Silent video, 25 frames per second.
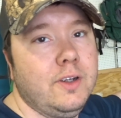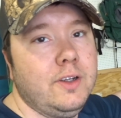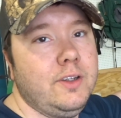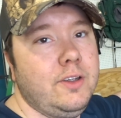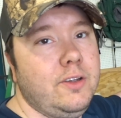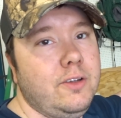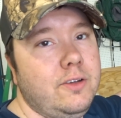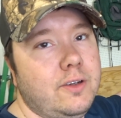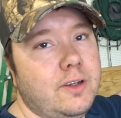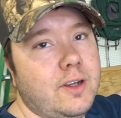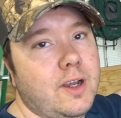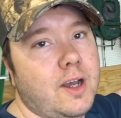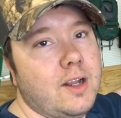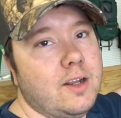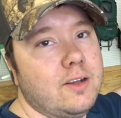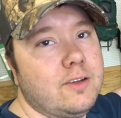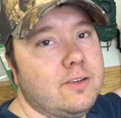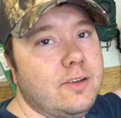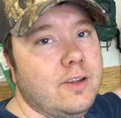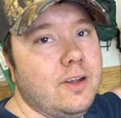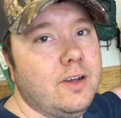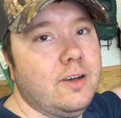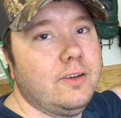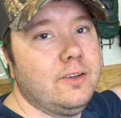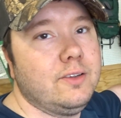you can kind of
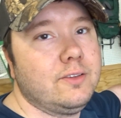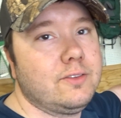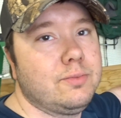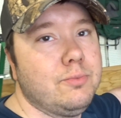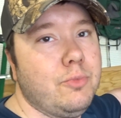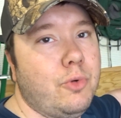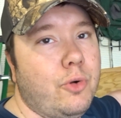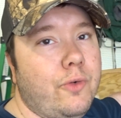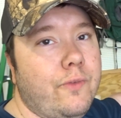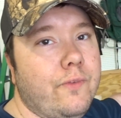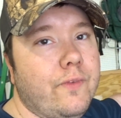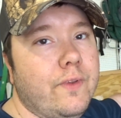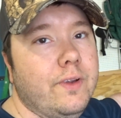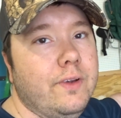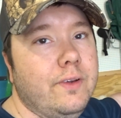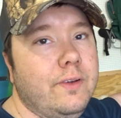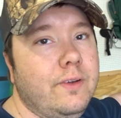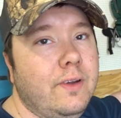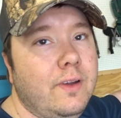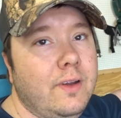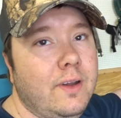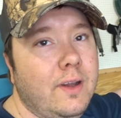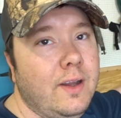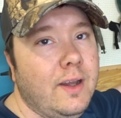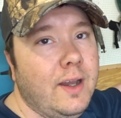tell it's more of the
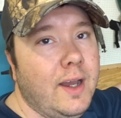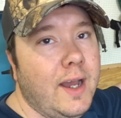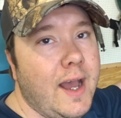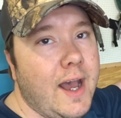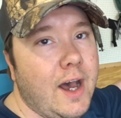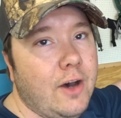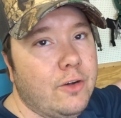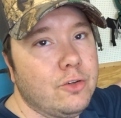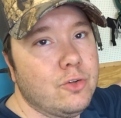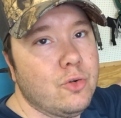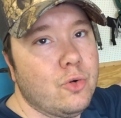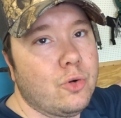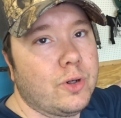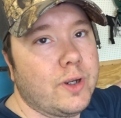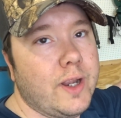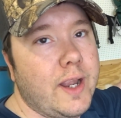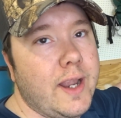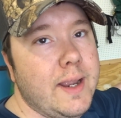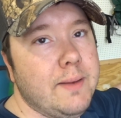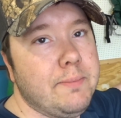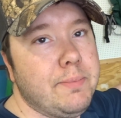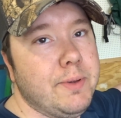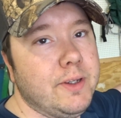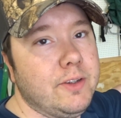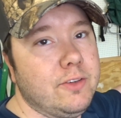outdoor
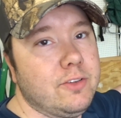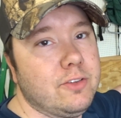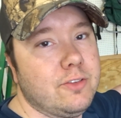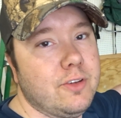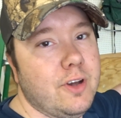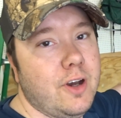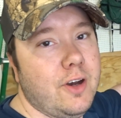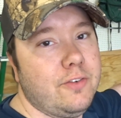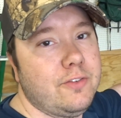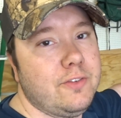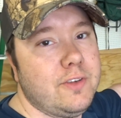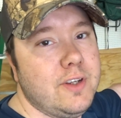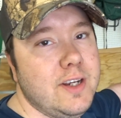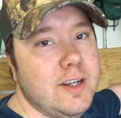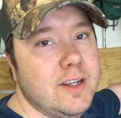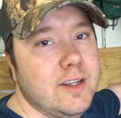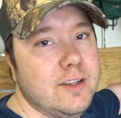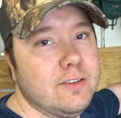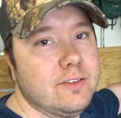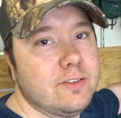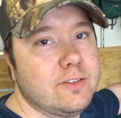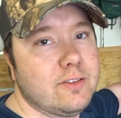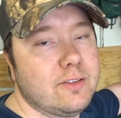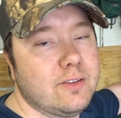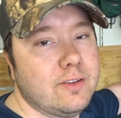camping stuff,
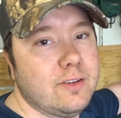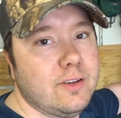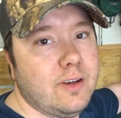tents,